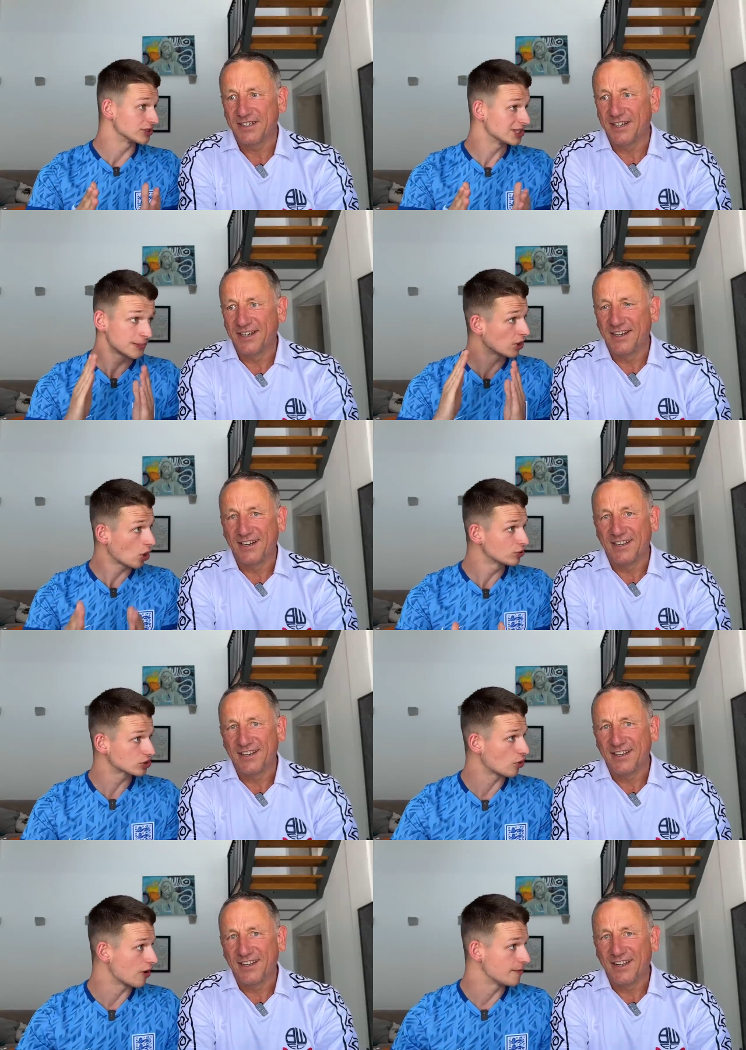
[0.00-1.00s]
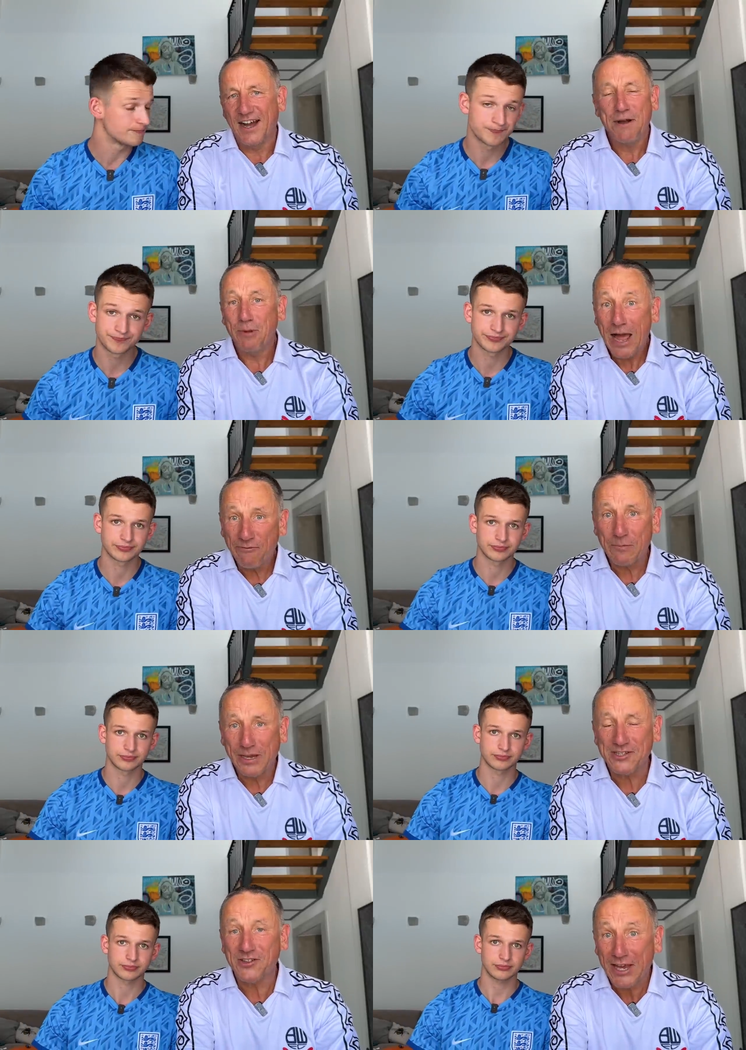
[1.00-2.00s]
Speaker 1: He's going to be a goal scorer. I'm laughing
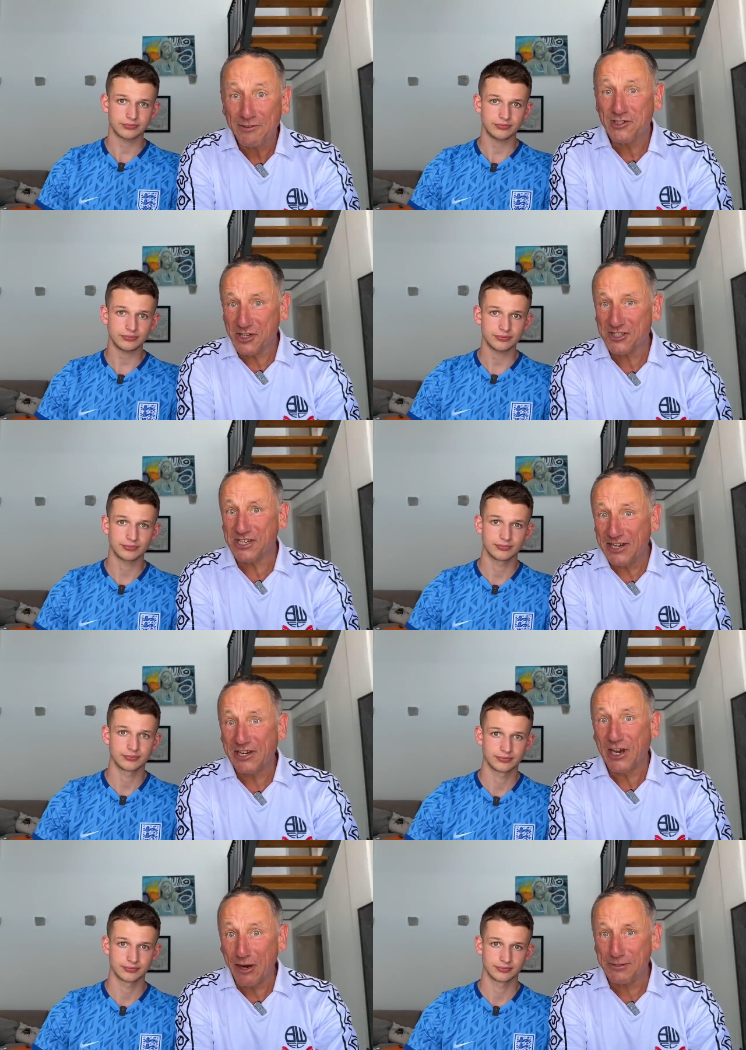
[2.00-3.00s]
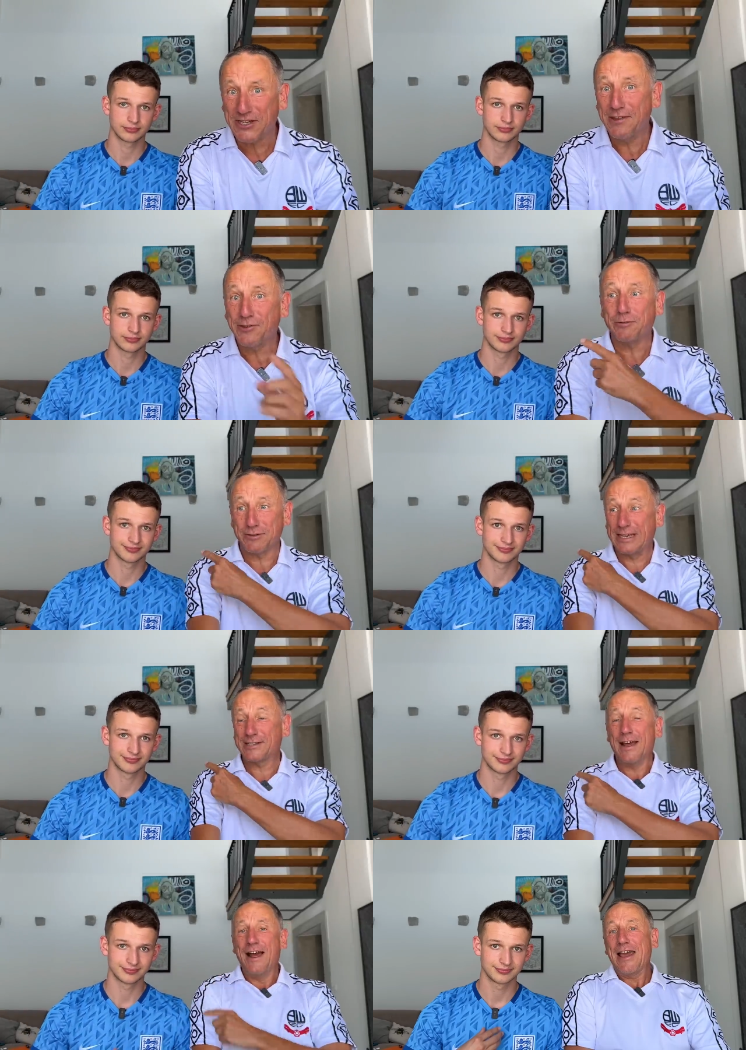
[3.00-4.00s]
because Theo's just seen a ghost. He thought
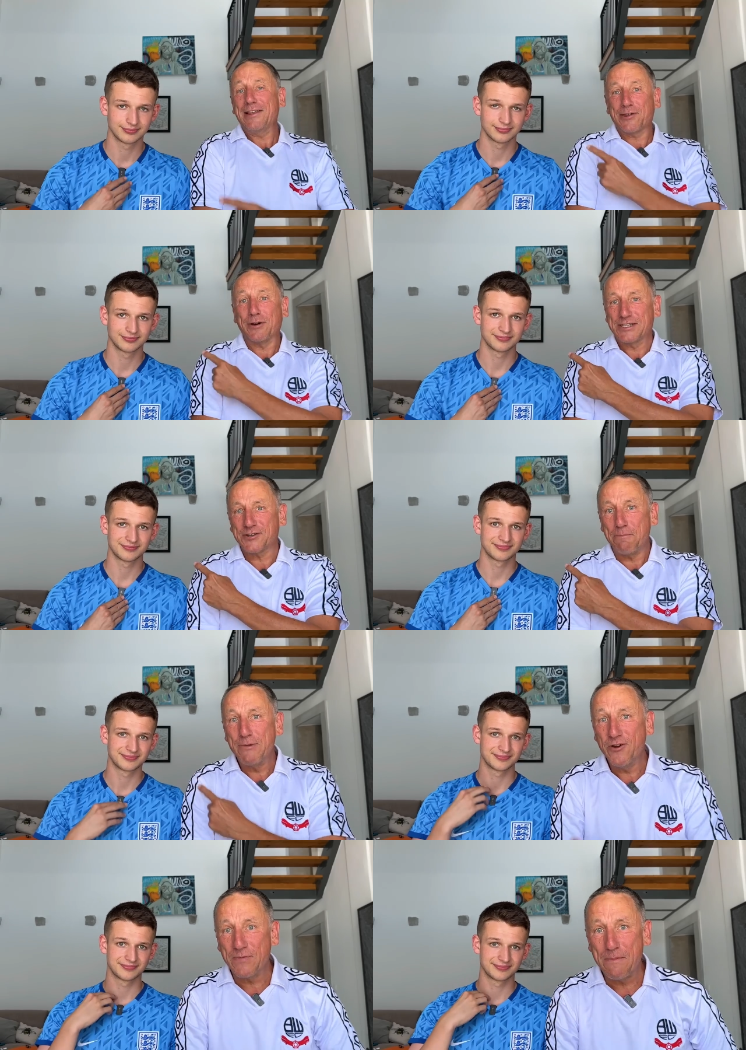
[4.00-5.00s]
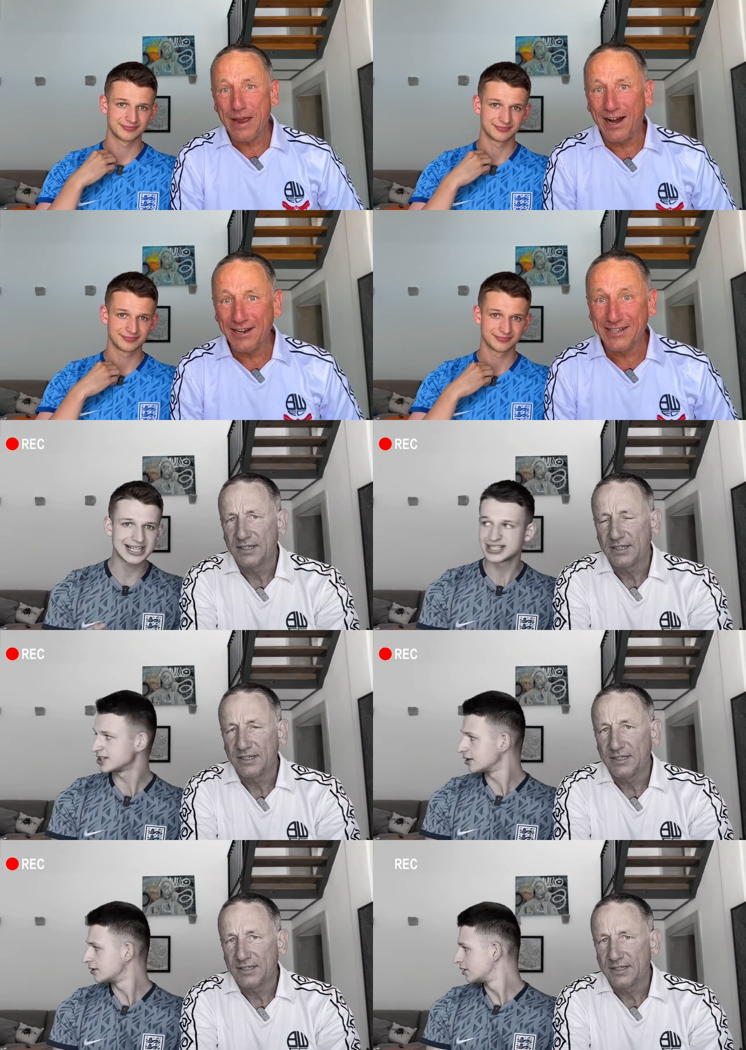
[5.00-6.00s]
he saw movement behind us.
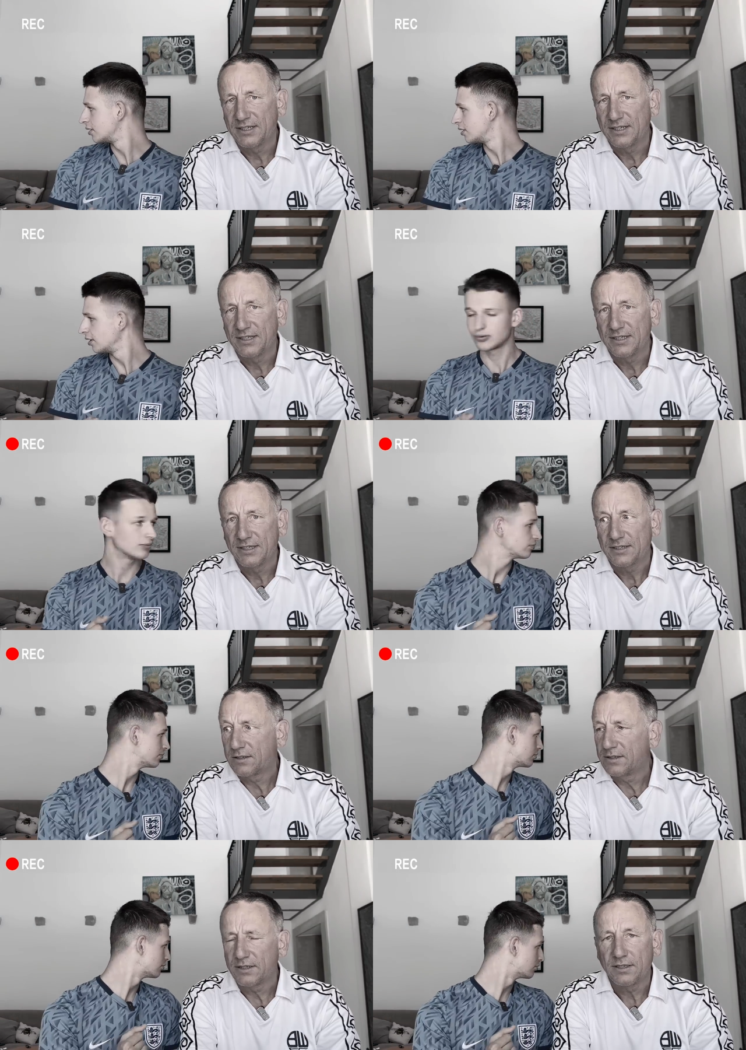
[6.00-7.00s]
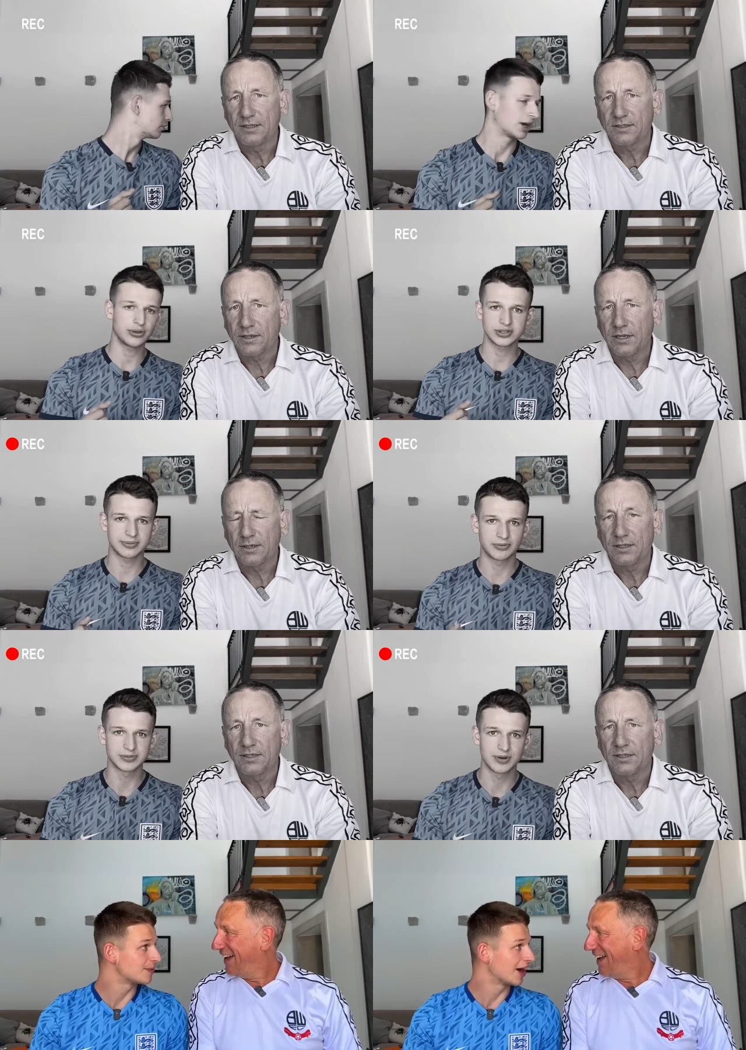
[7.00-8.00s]
Speaker 2: It's a haunted house there. I actually thought there was a
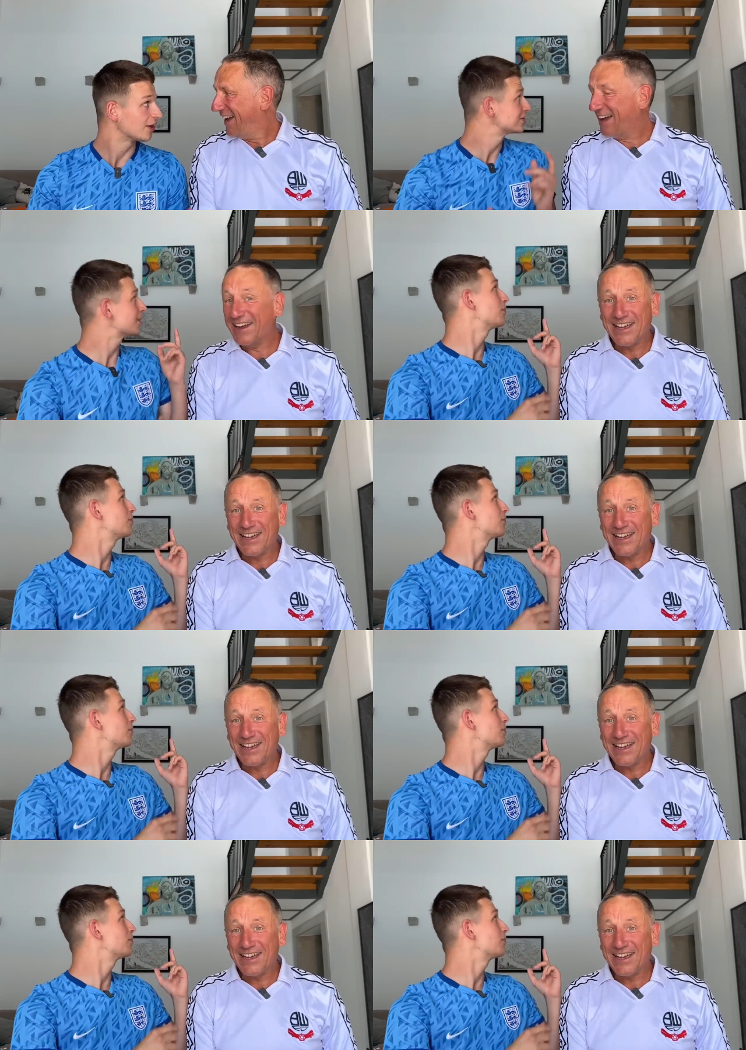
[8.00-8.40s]
ghost behind us. Someone